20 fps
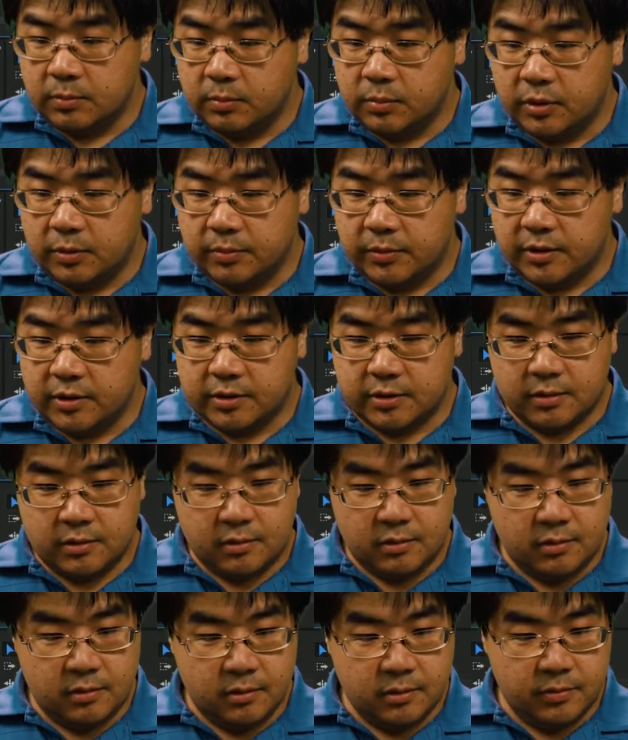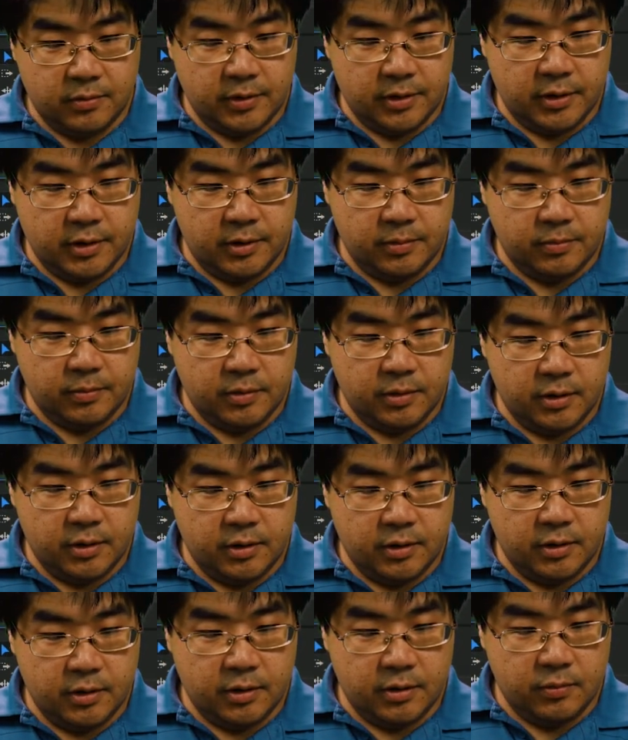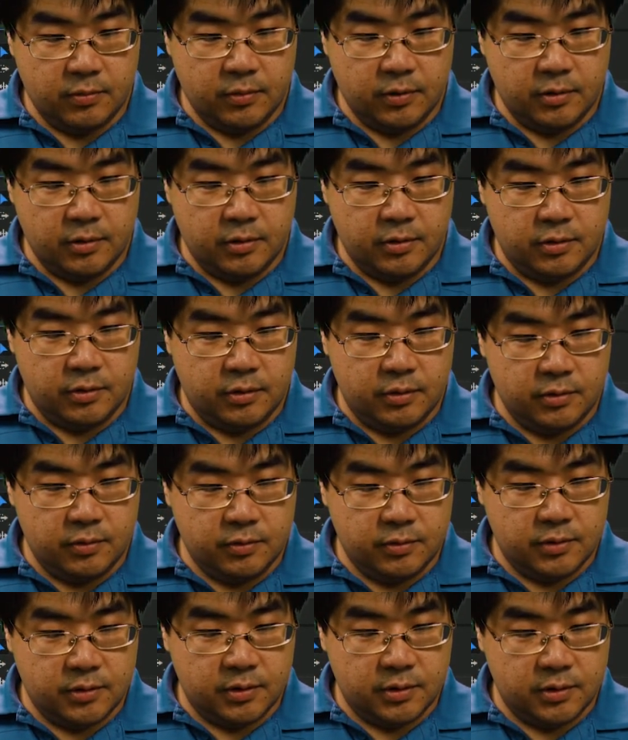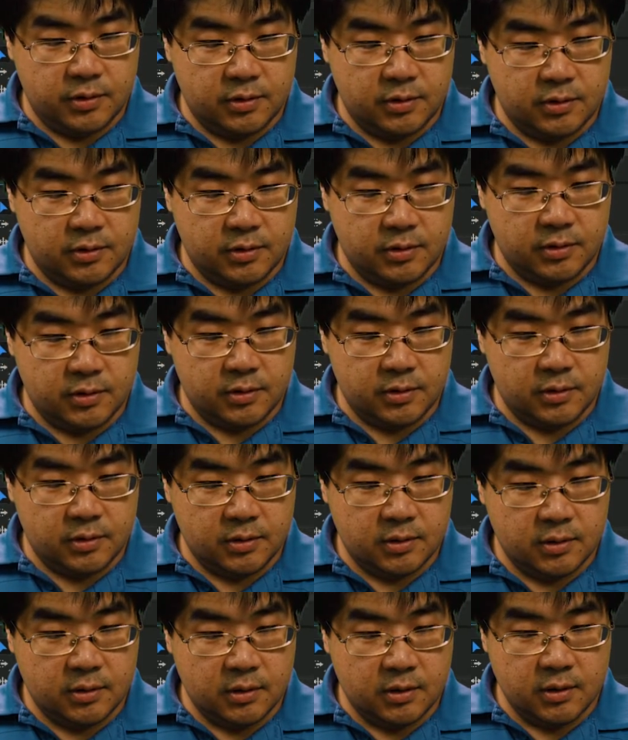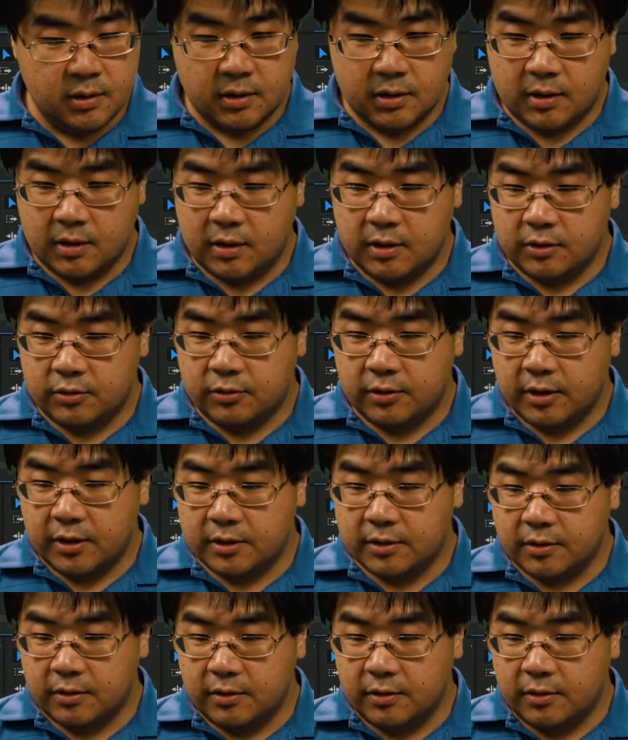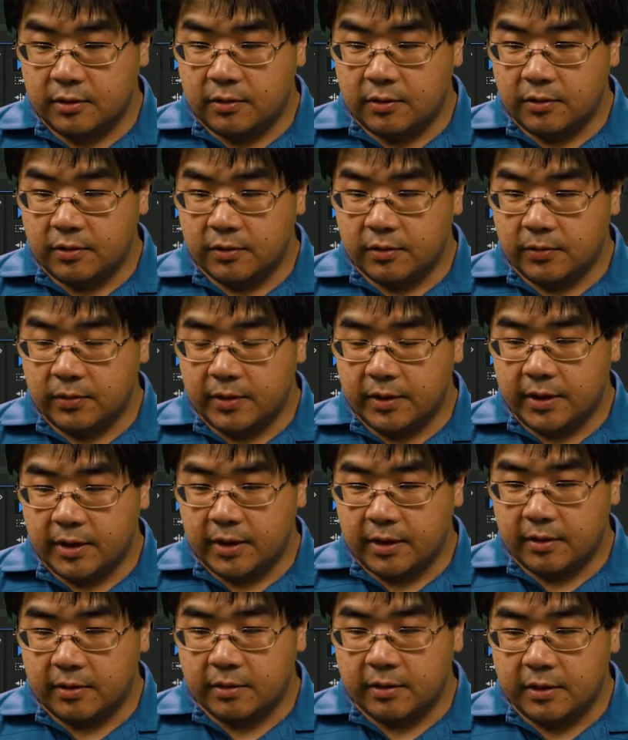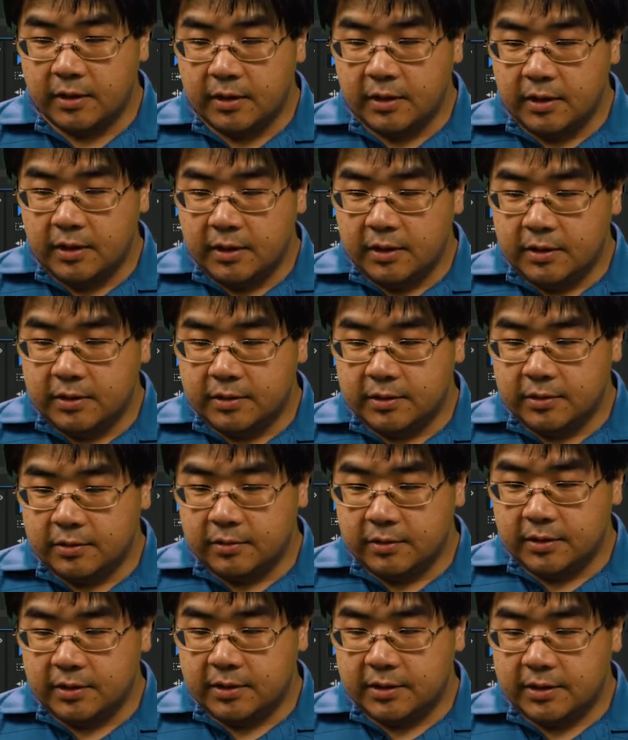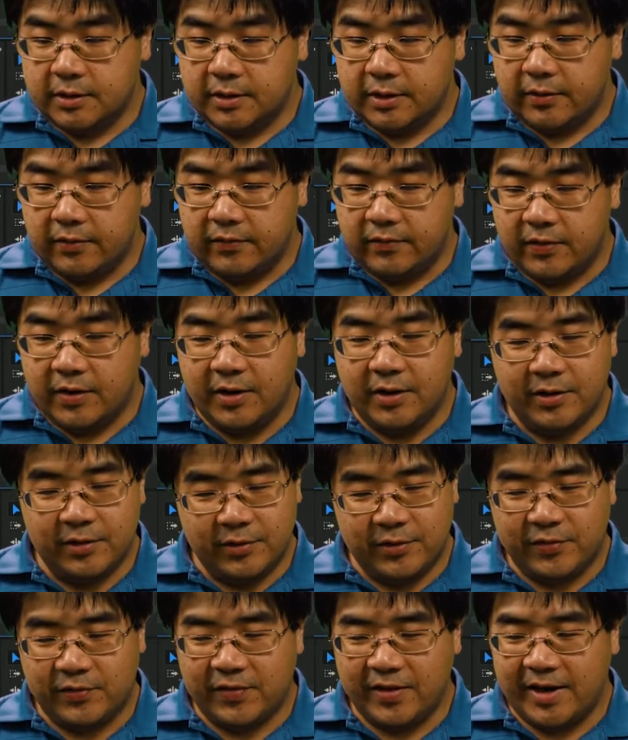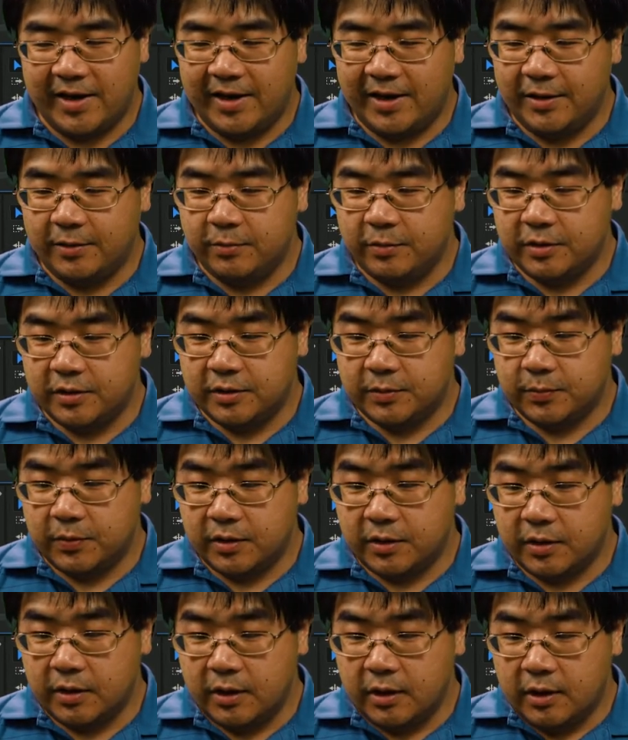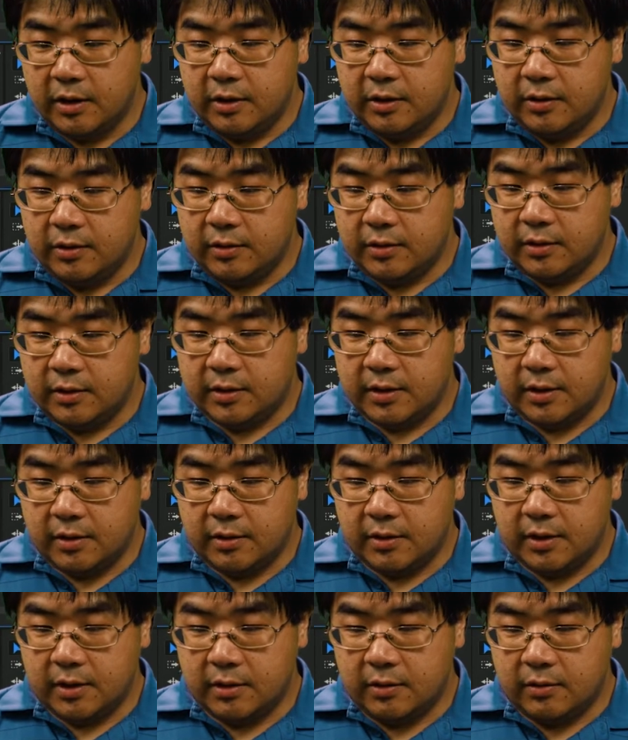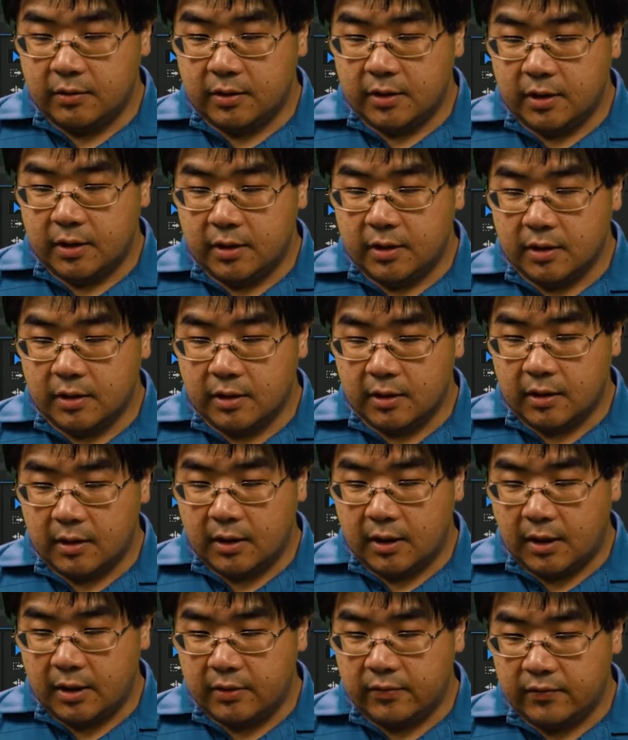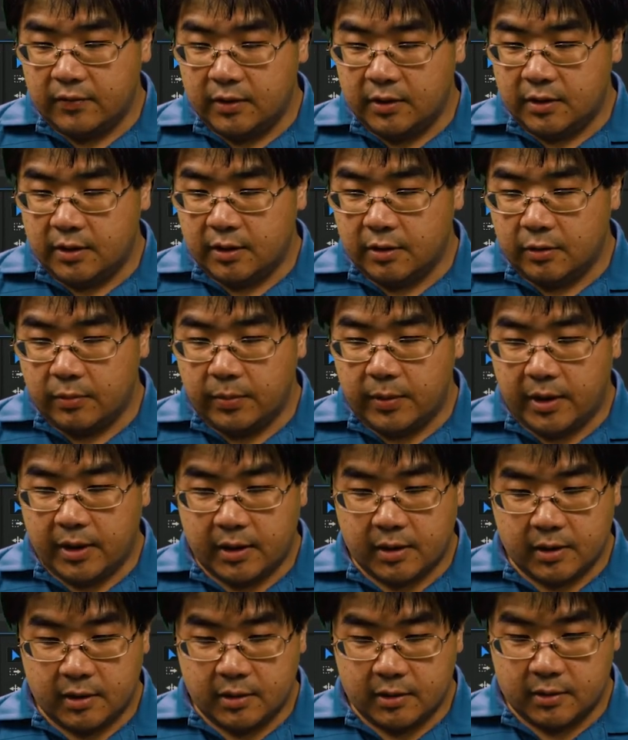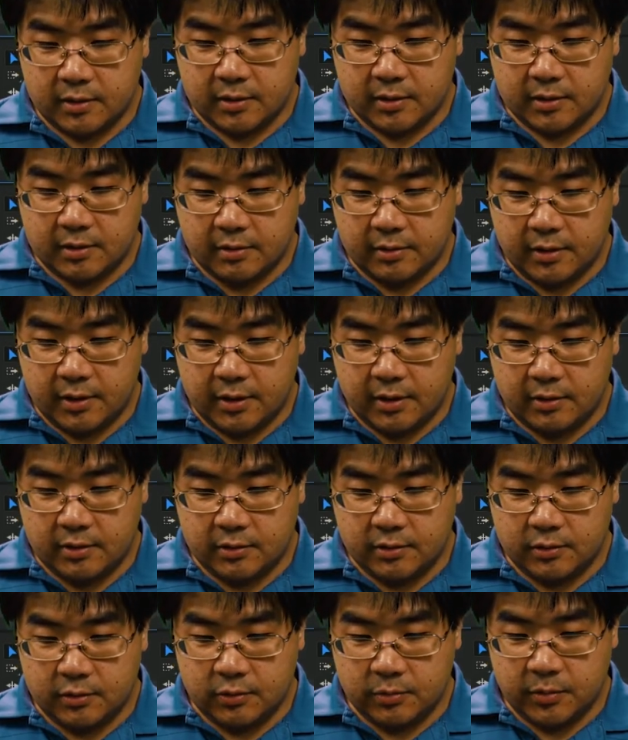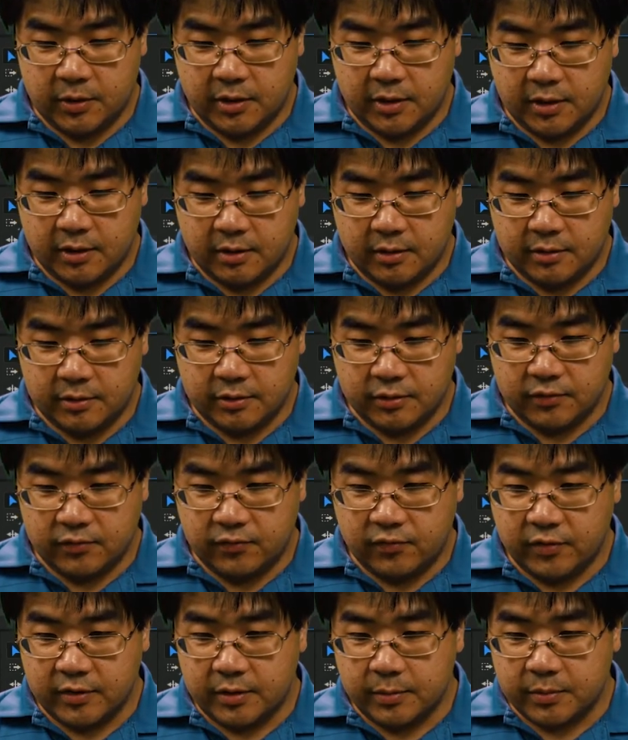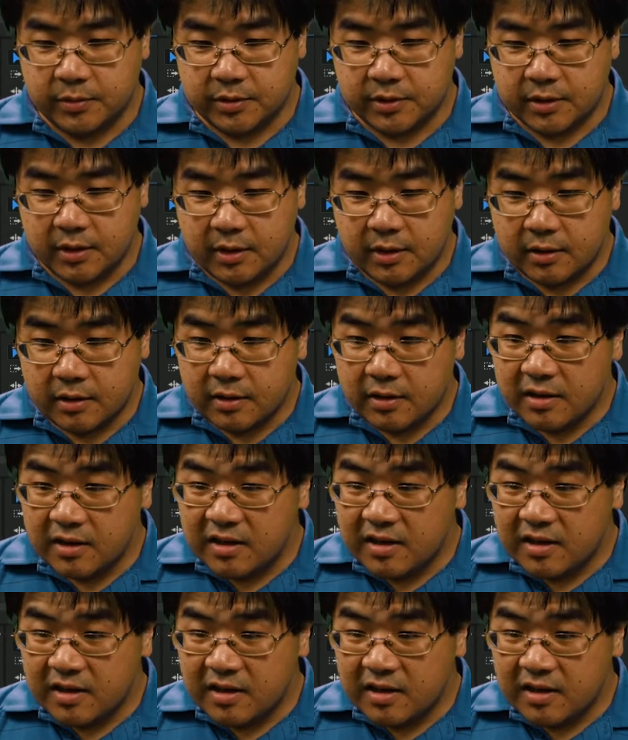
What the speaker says: Bump this all the way up, and then reduce contrast all the way down. So this is a very flat image, but you can tell that you're getting a lot of detail back. Let's go ahead and zoom in at 150%.